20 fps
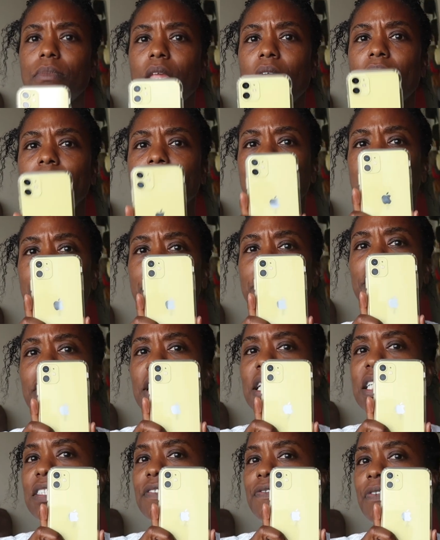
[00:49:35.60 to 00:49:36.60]
is like putting
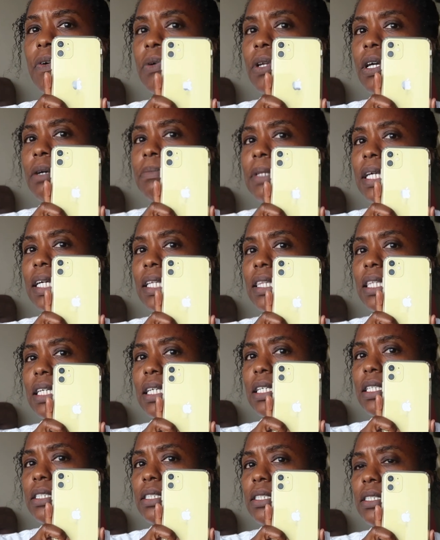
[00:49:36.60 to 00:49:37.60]
his phone up like
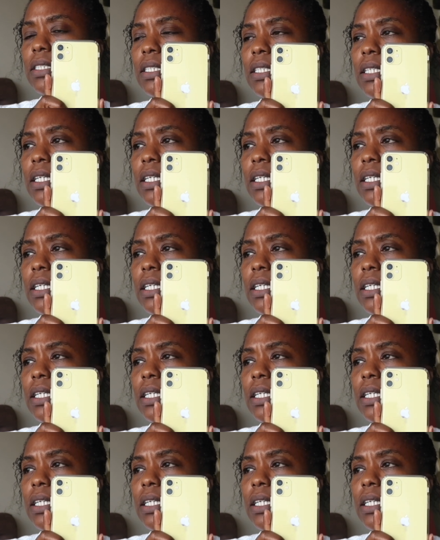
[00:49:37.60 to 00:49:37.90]
this.